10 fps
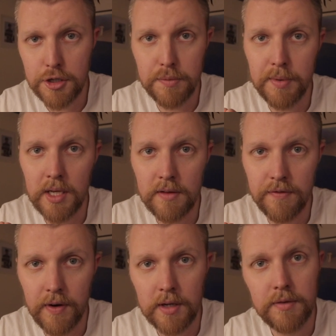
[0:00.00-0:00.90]
should be at
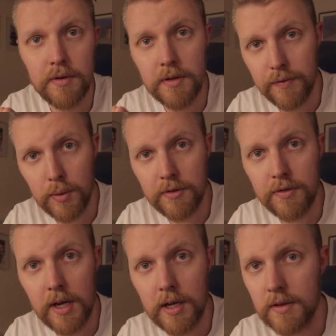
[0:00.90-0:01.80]
factory default
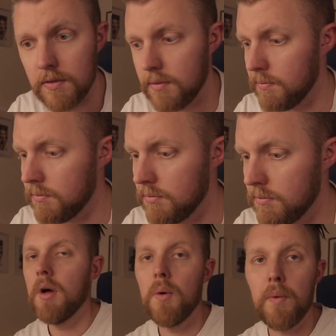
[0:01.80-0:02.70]
settings.
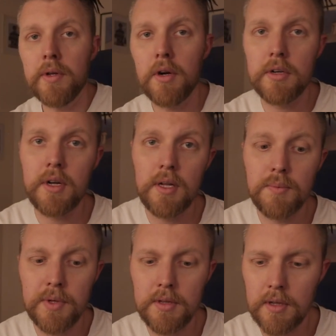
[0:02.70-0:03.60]
When you are
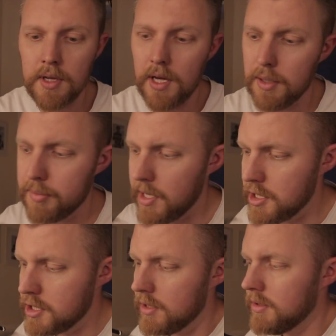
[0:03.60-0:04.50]
done with the
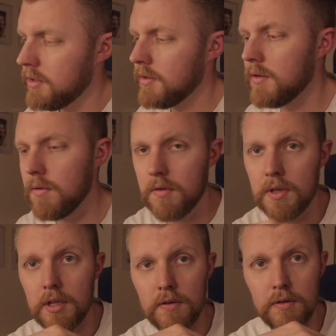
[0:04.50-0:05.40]
calibration
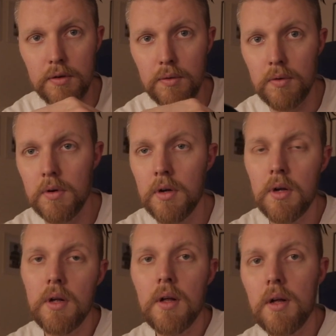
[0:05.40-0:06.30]
using this tool,
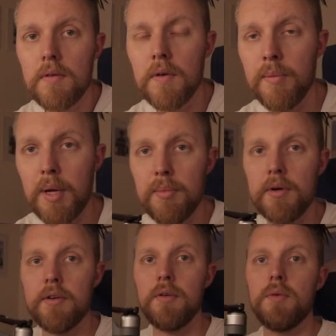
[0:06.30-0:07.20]

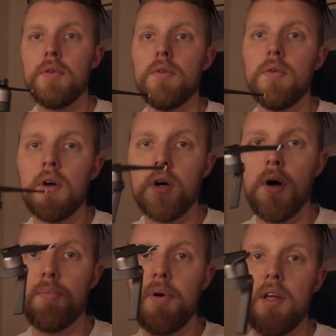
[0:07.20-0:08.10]
remember to do a
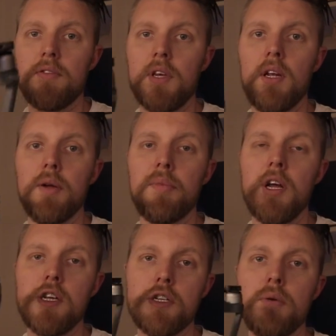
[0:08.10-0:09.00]
compass
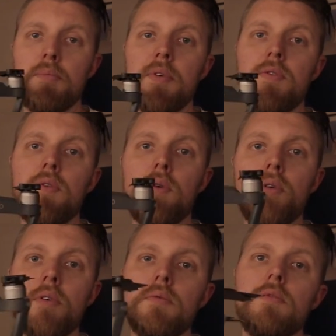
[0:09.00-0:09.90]
calibration
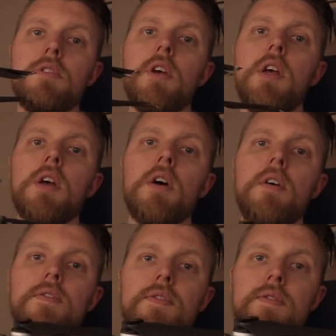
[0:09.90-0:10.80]
before
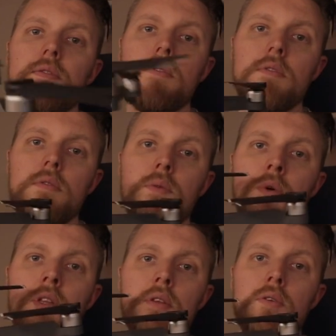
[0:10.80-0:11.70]
takeoff
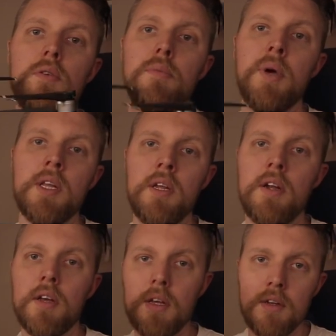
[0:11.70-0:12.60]
with no
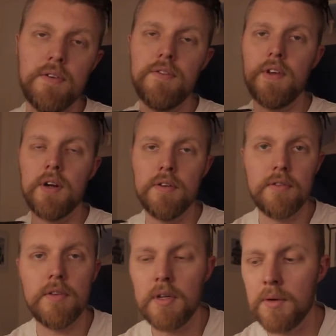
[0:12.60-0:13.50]
magnetic
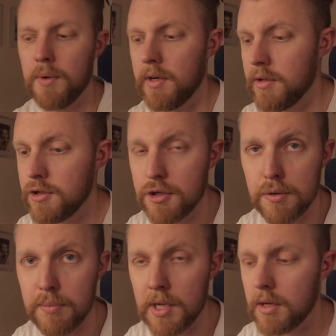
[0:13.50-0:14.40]
interference anywhere and you
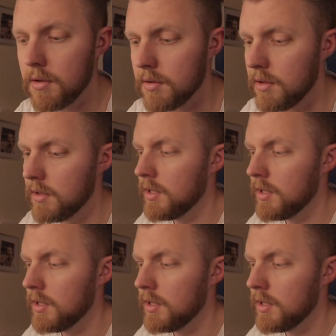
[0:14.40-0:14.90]
should be good.